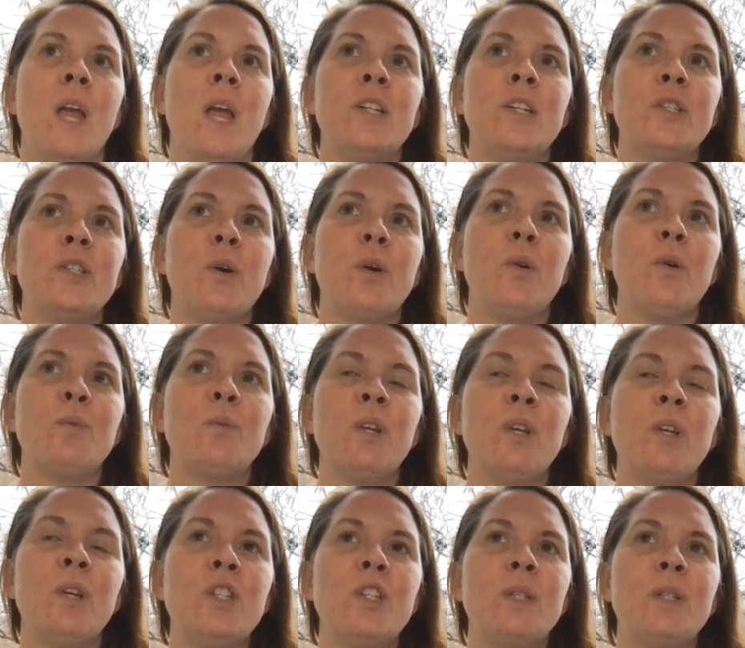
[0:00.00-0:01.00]
And so it's
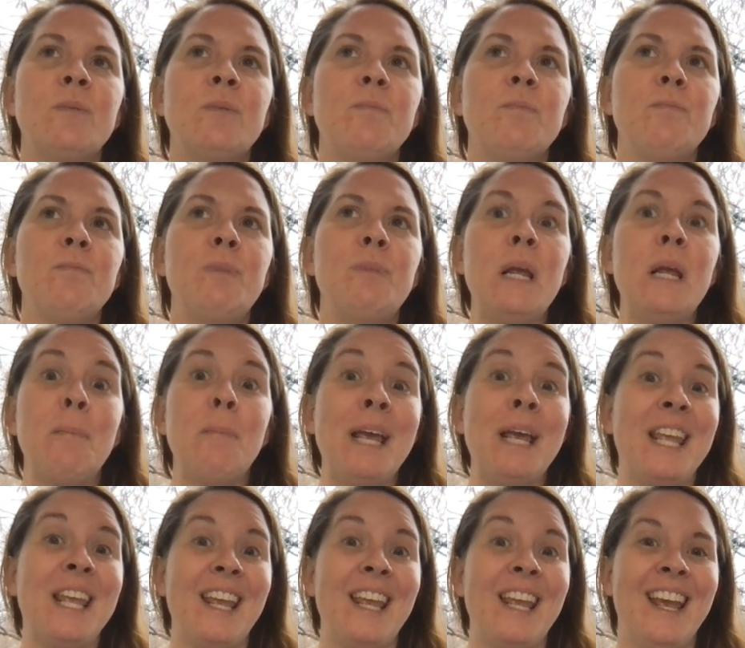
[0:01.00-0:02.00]
really just being
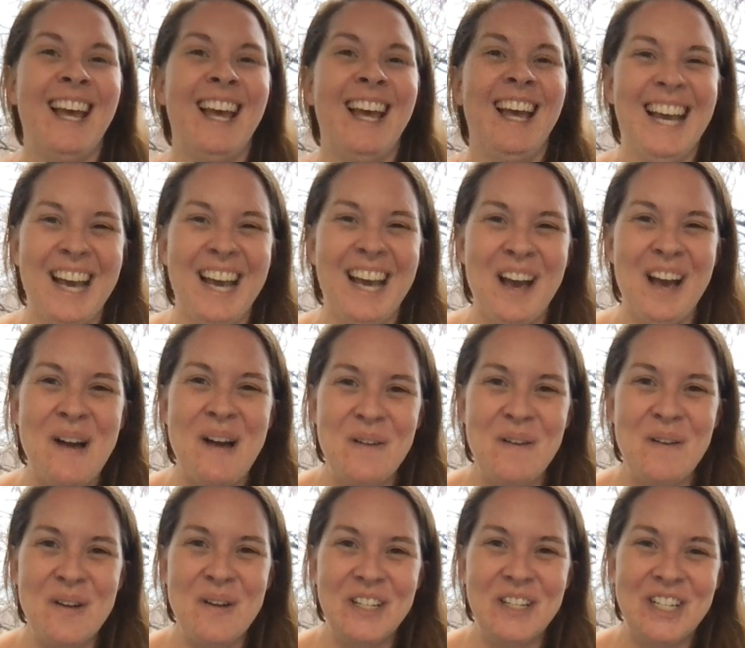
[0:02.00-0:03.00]
picky
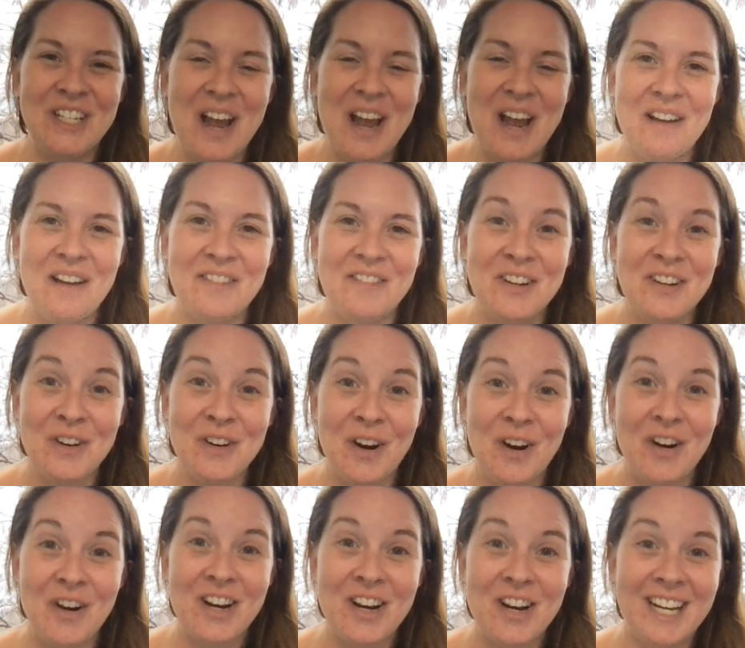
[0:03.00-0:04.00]
about what you have in your
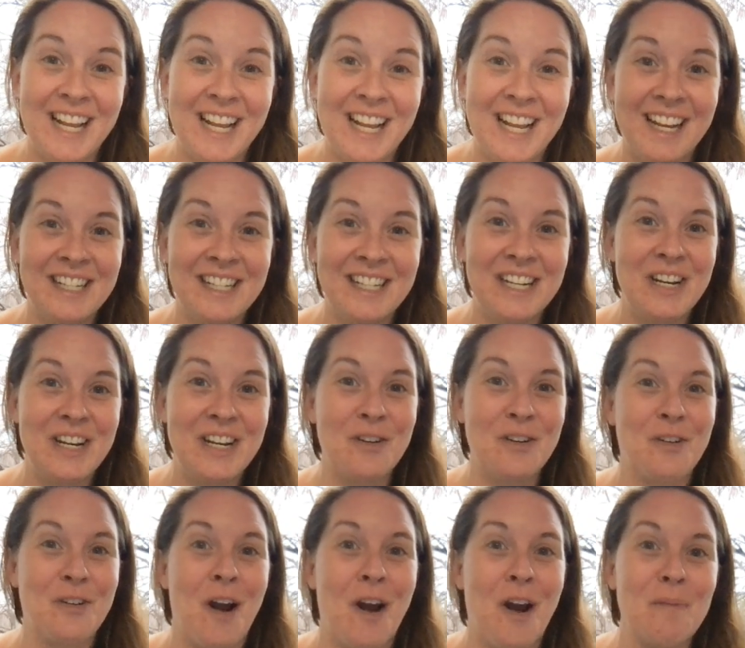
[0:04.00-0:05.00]
garden and in
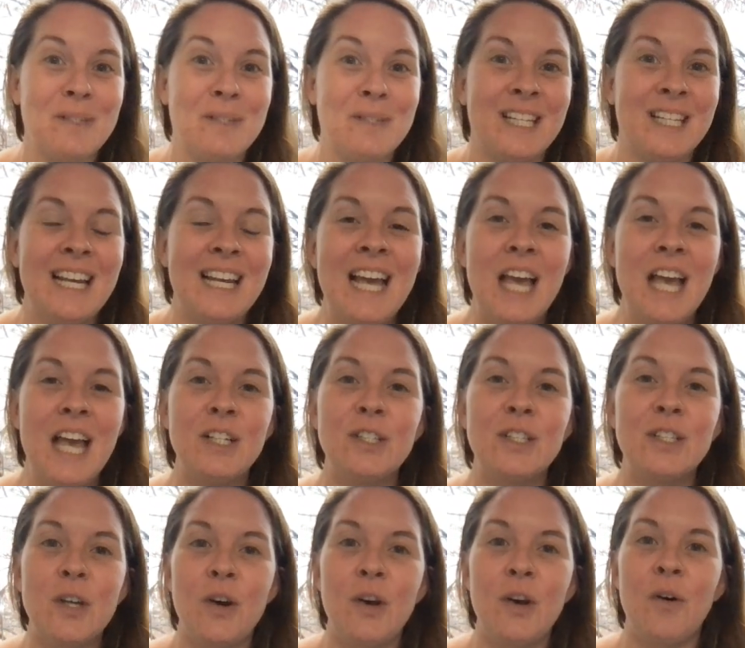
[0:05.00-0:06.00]
your crops. And
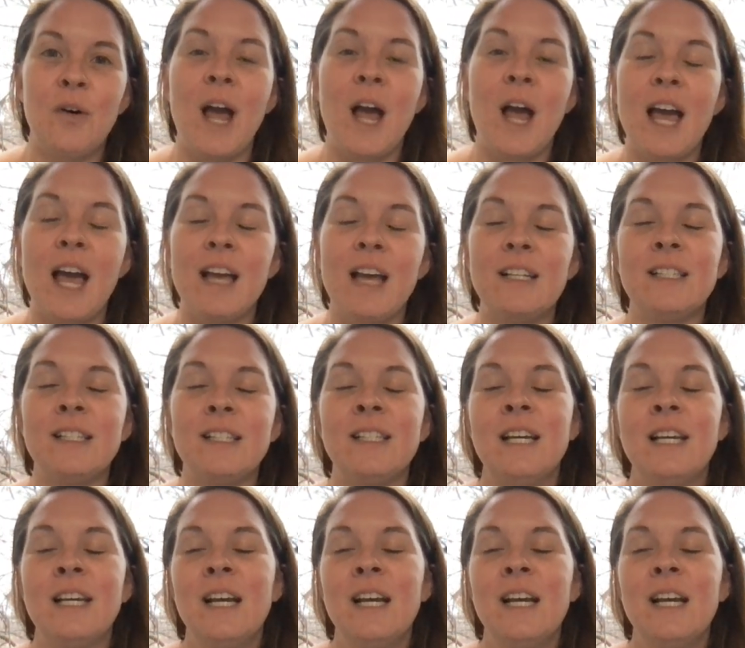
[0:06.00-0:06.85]
so as